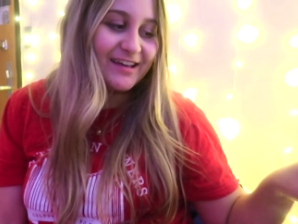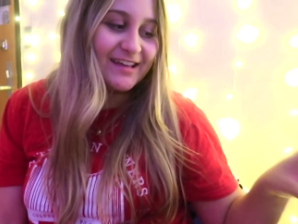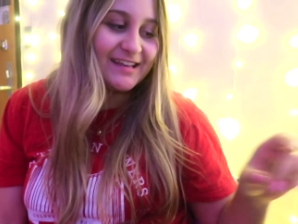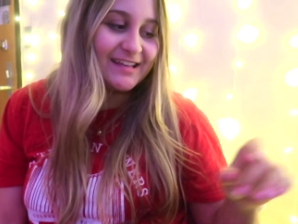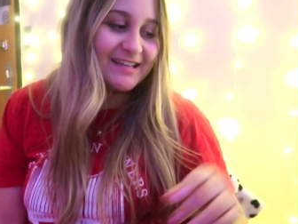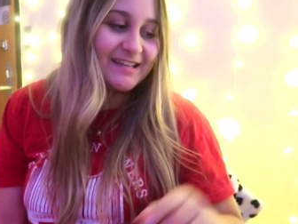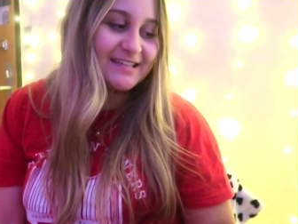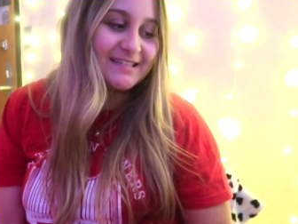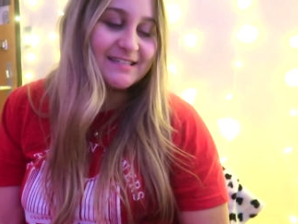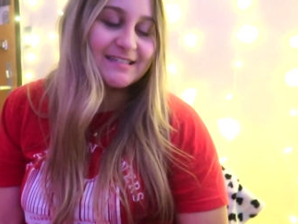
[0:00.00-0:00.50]
It
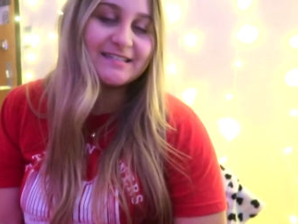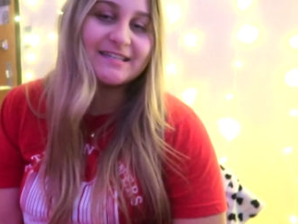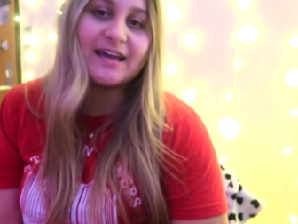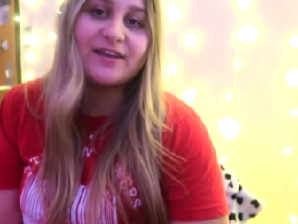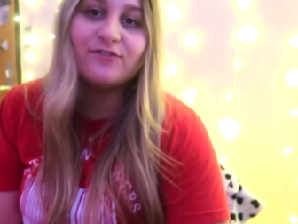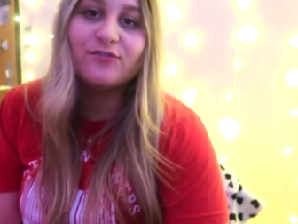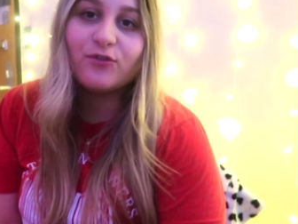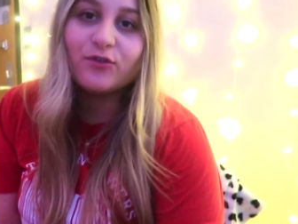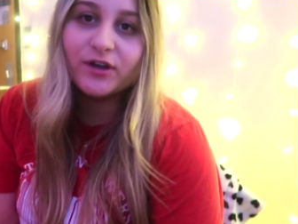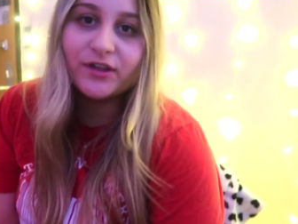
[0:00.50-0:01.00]
is
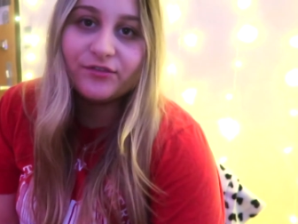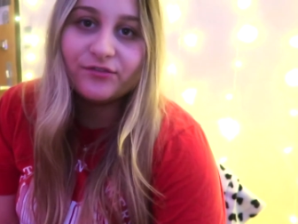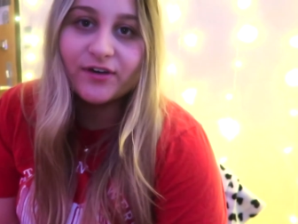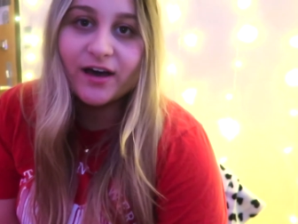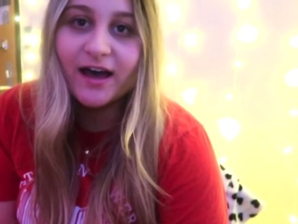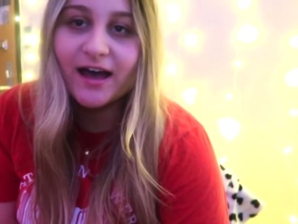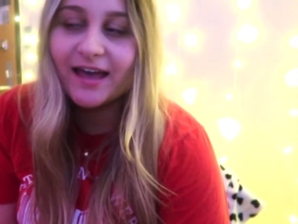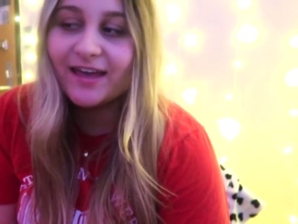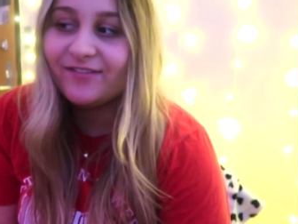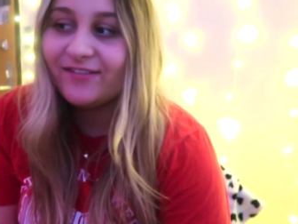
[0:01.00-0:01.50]

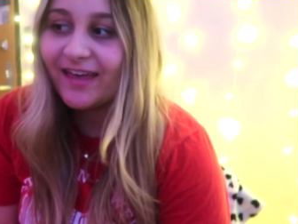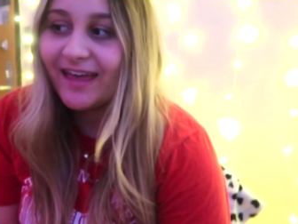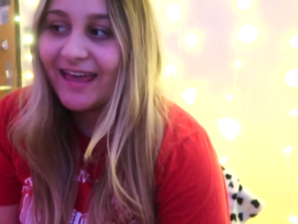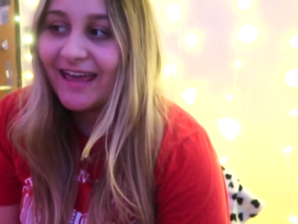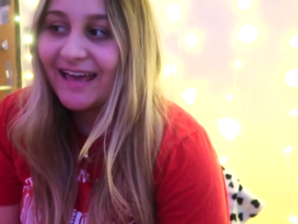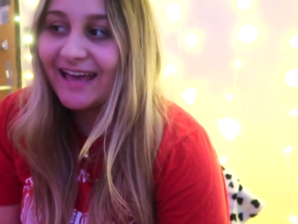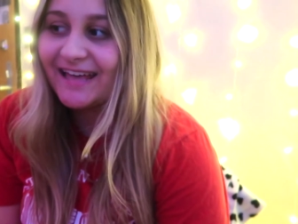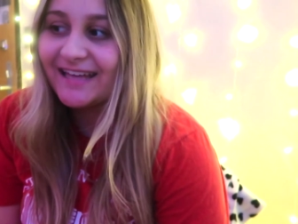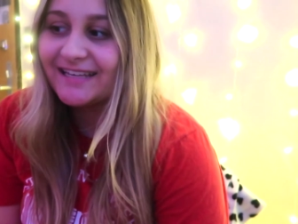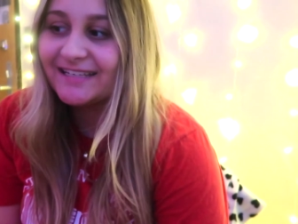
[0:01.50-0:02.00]
10:45
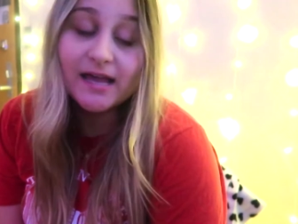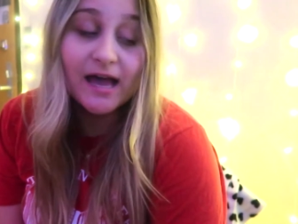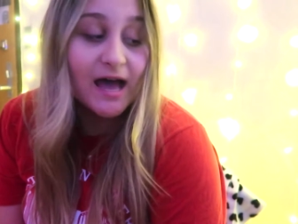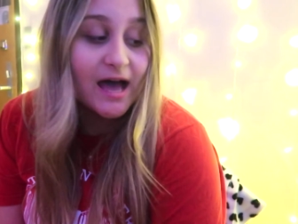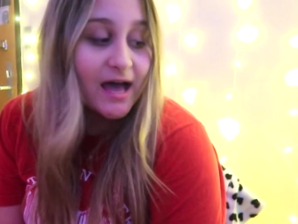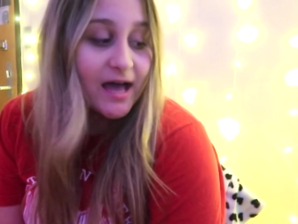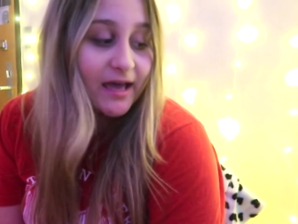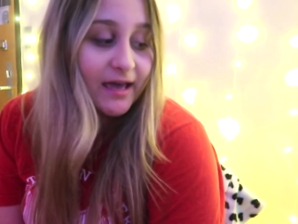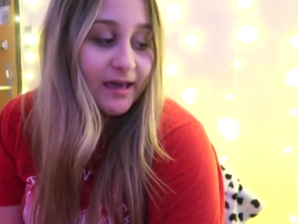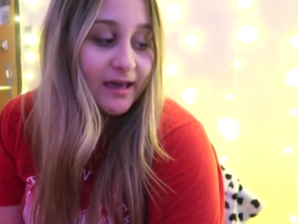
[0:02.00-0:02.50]
and
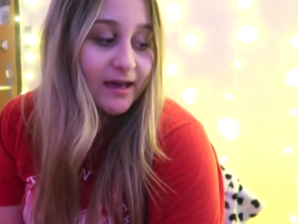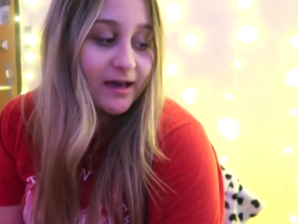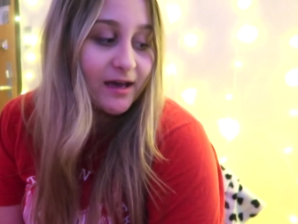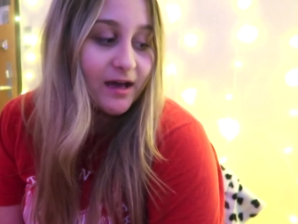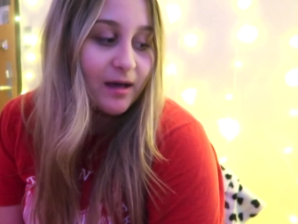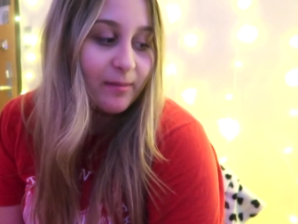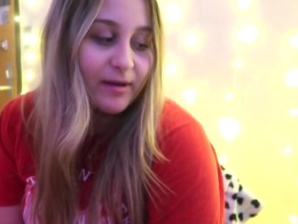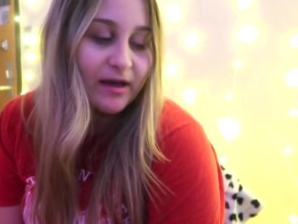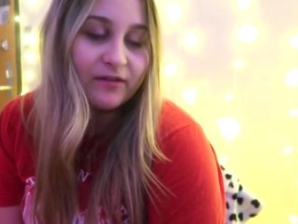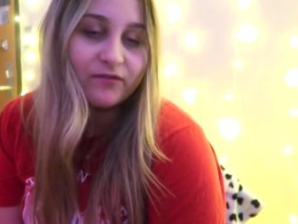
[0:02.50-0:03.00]
I
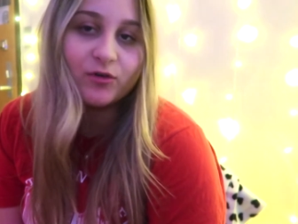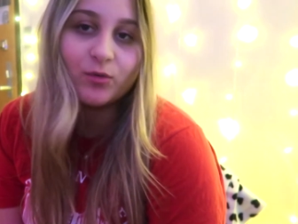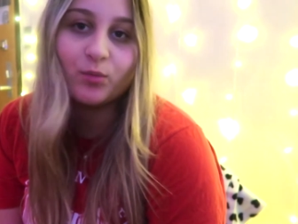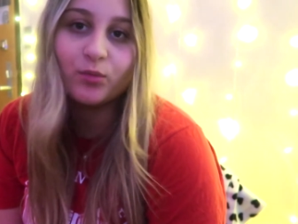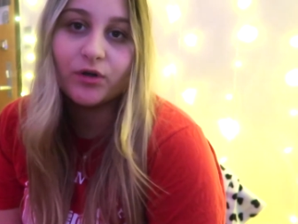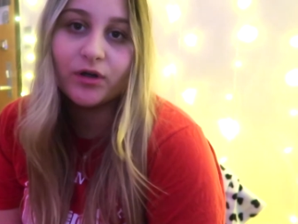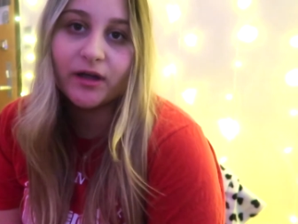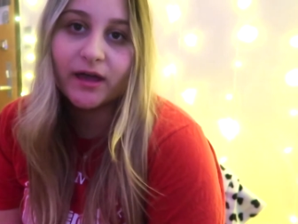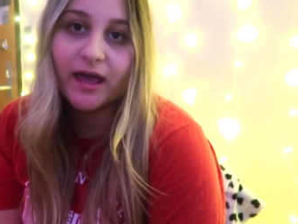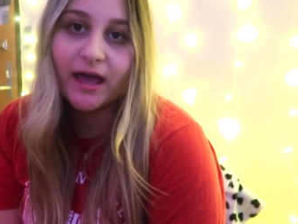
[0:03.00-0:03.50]
got back from
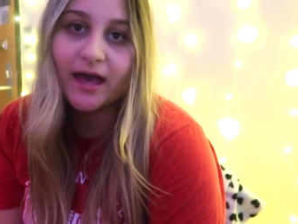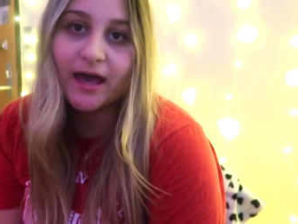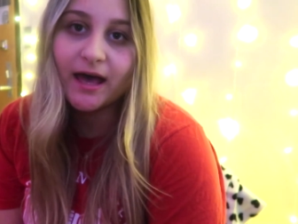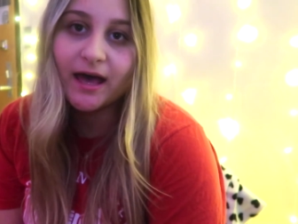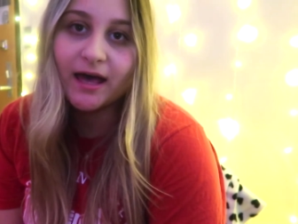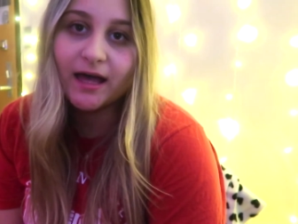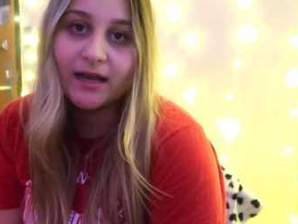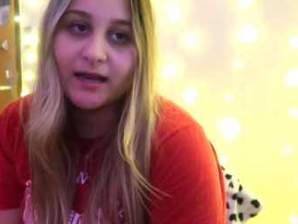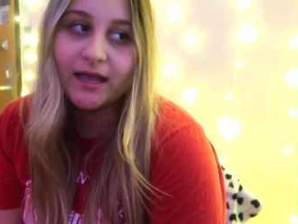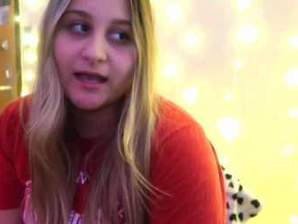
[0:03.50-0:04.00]
work
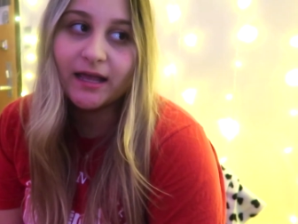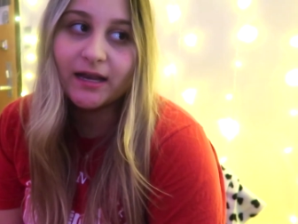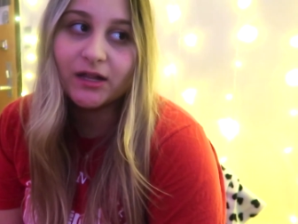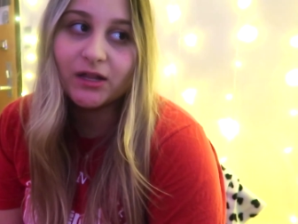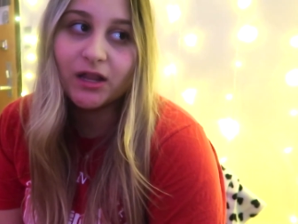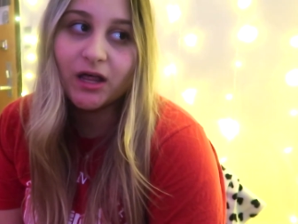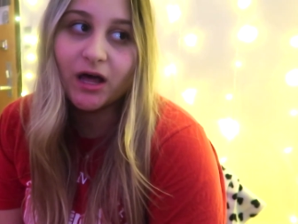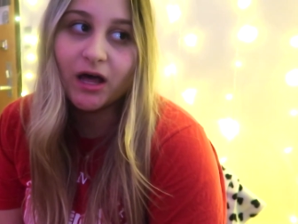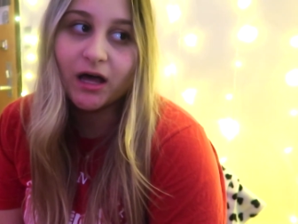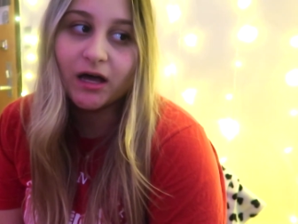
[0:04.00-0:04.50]
at 8
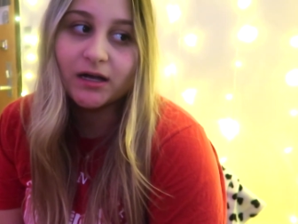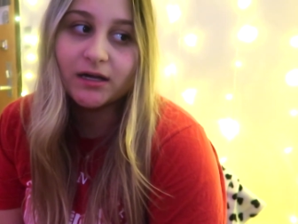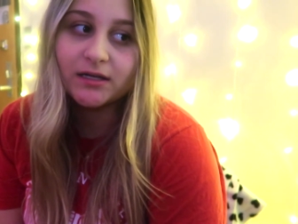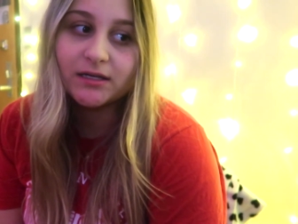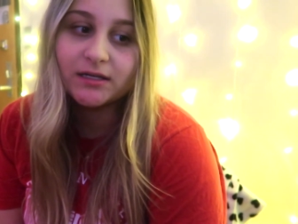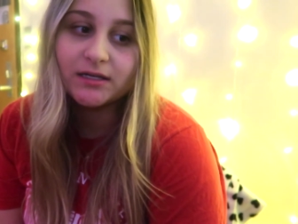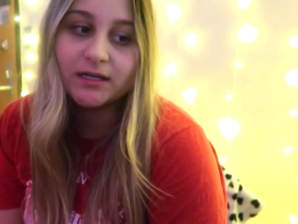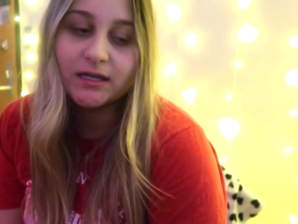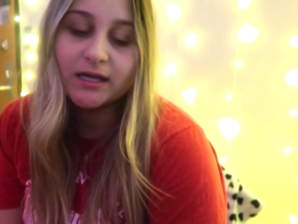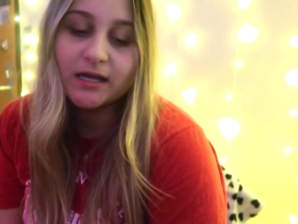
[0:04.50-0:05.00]
o'clock
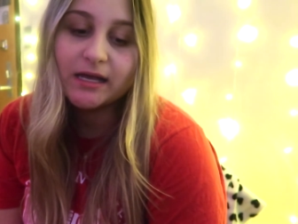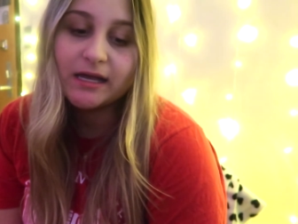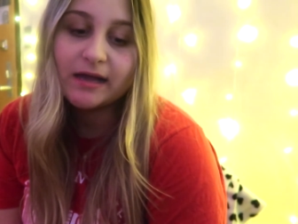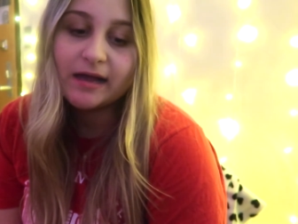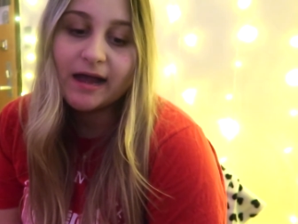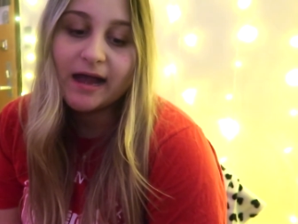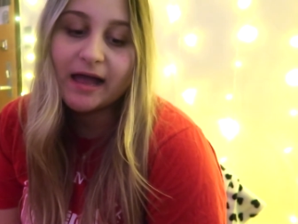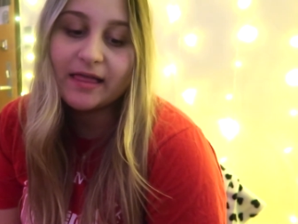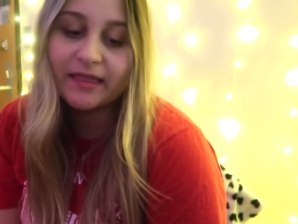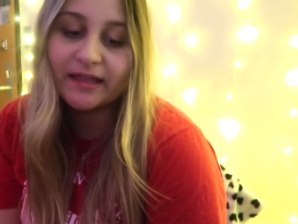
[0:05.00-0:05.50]

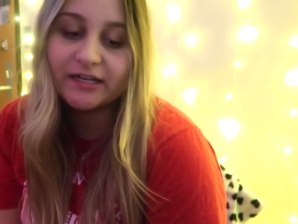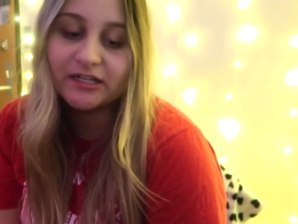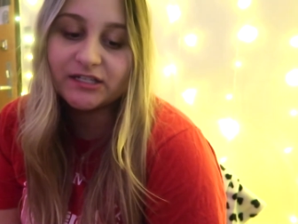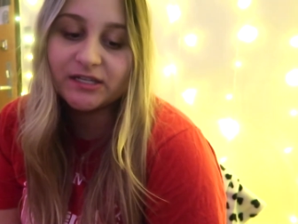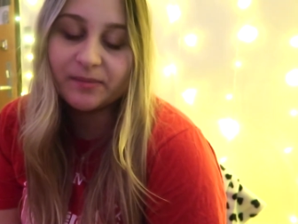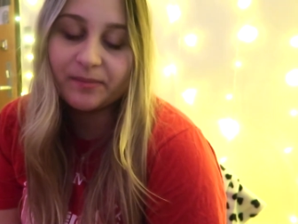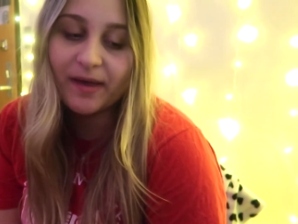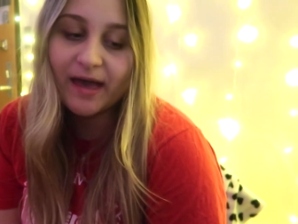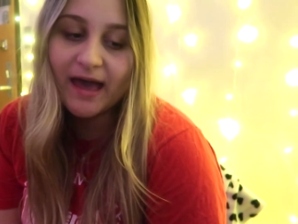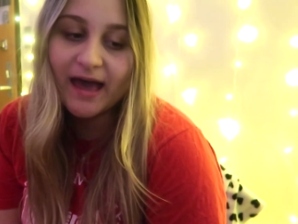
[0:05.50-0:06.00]
and I just
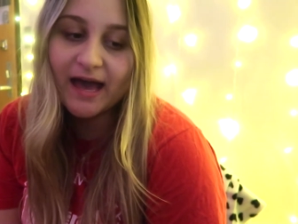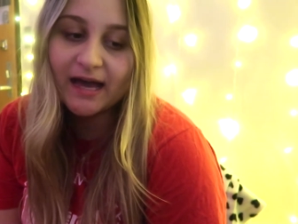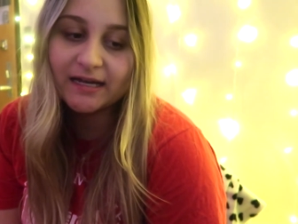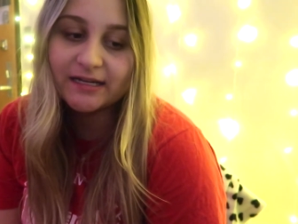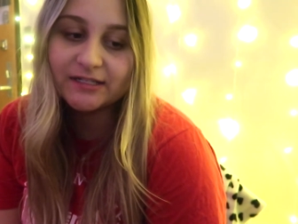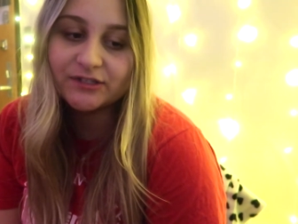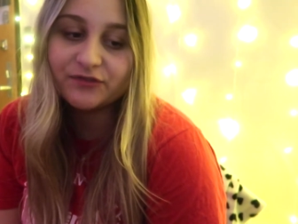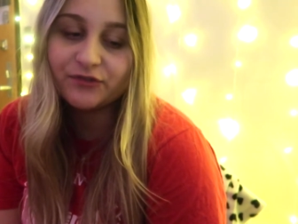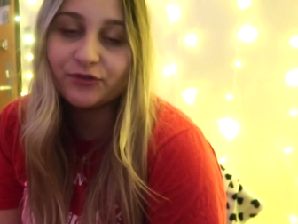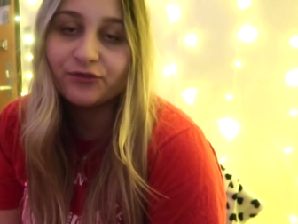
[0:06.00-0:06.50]

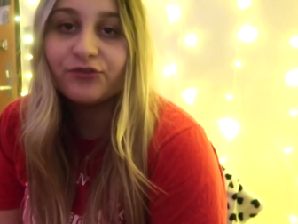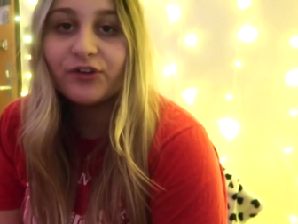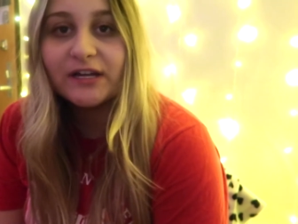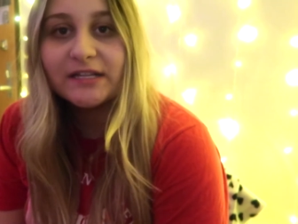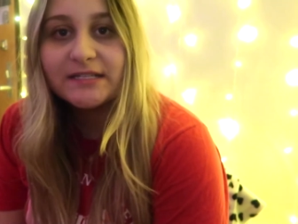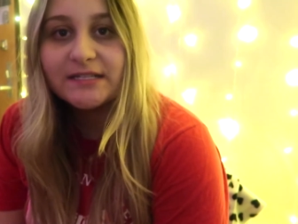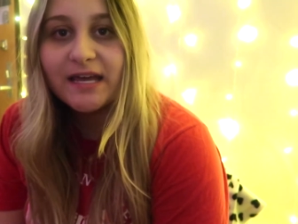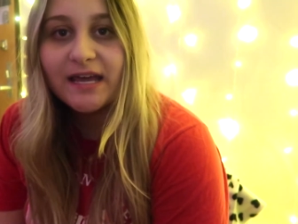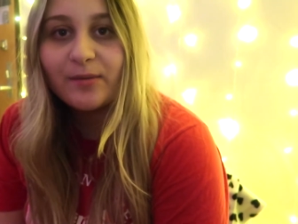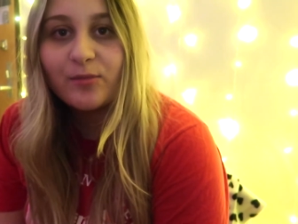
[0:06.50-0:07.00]
unpacked. A few
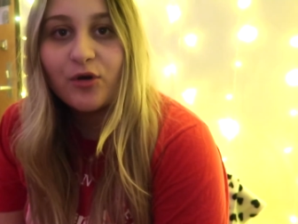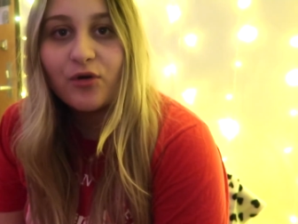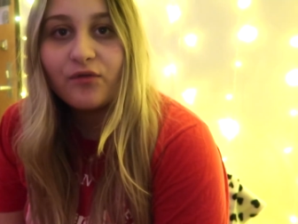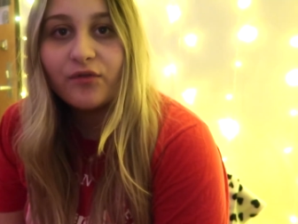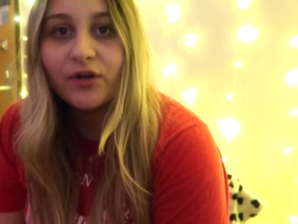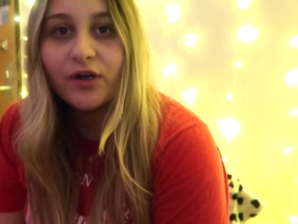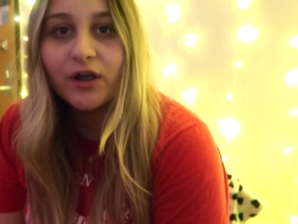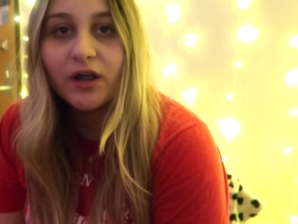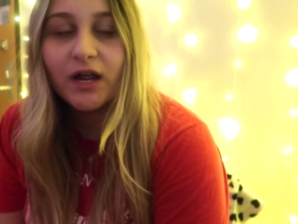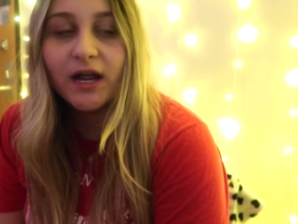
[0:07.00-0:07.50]
friends came
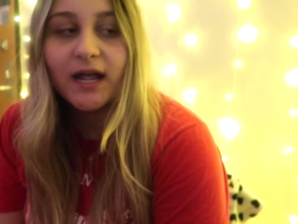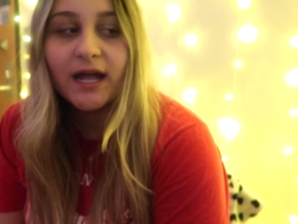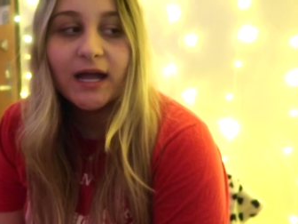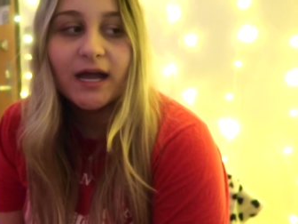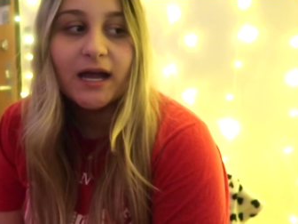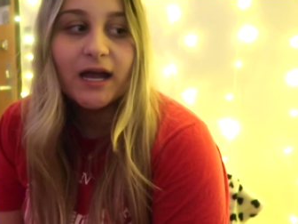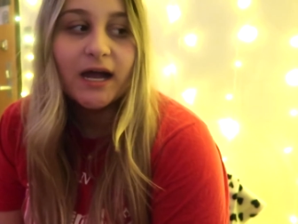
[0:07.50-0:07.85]
over.